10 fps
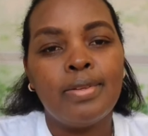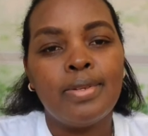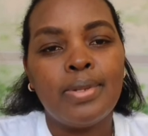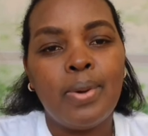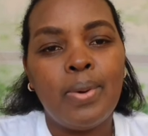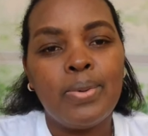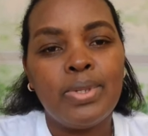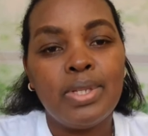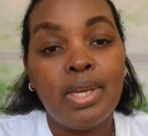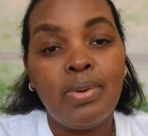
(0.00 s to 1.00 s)
So
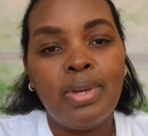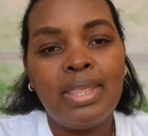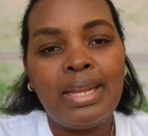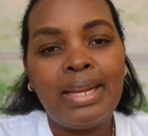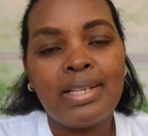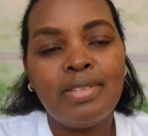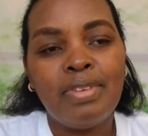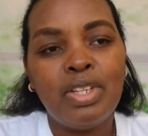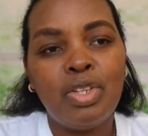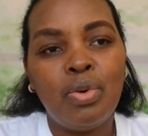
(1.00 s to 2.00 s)
see you in the next
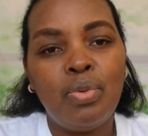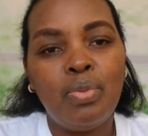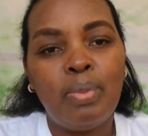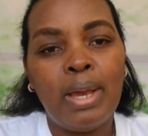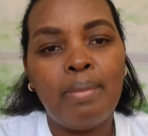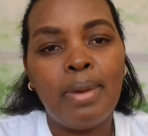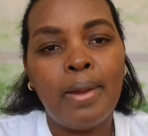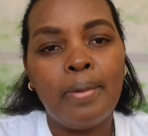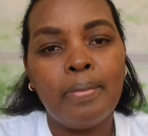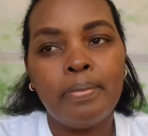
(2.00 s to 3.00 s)
video.
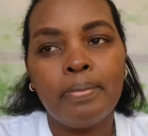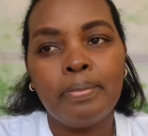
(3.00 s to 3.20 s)
Bye-bye.